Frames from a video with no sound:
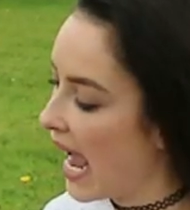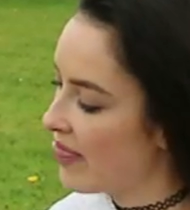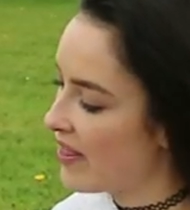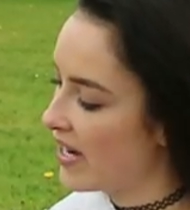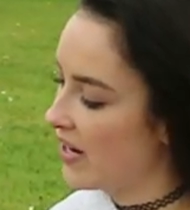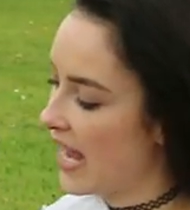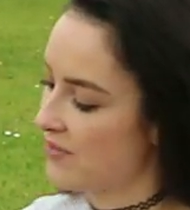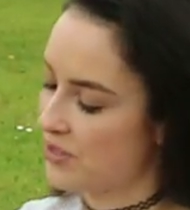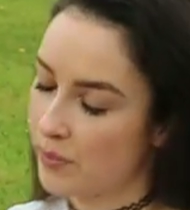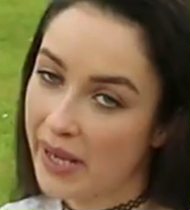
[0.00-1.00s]
And then I
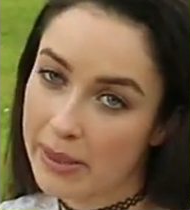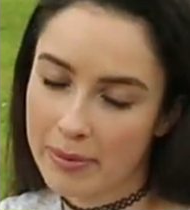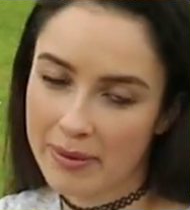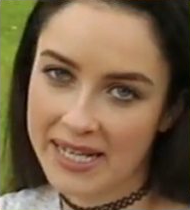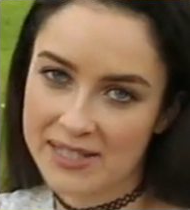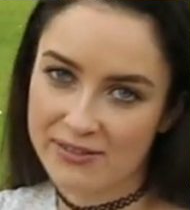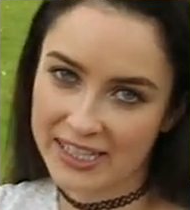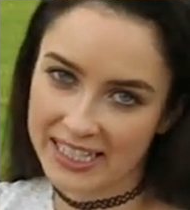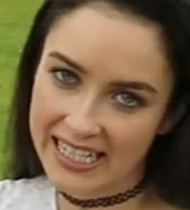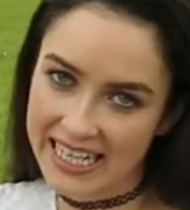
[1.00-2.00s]
have some paper plates
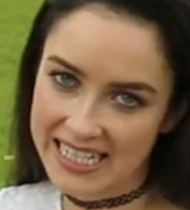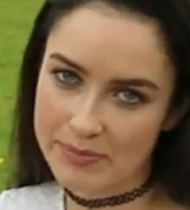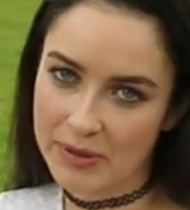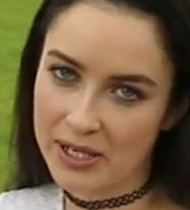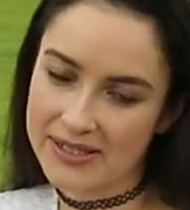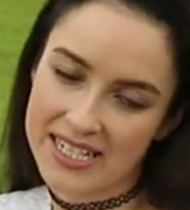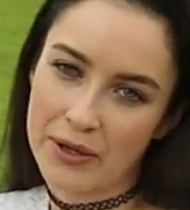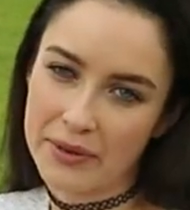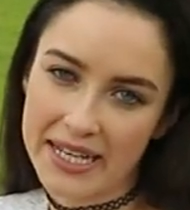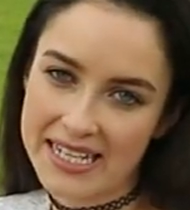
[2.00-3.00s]
for the kids because you
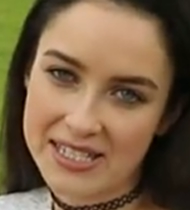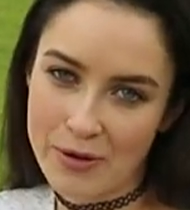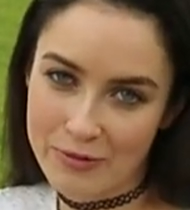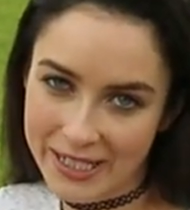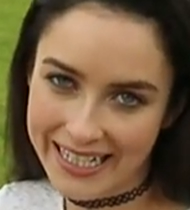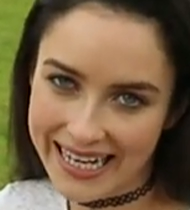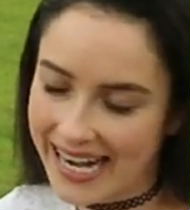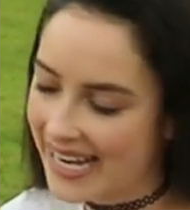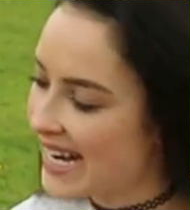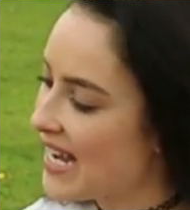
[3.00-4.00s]
know the kids don't really
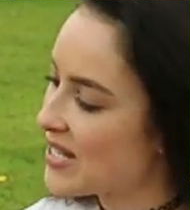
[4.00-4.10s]
care.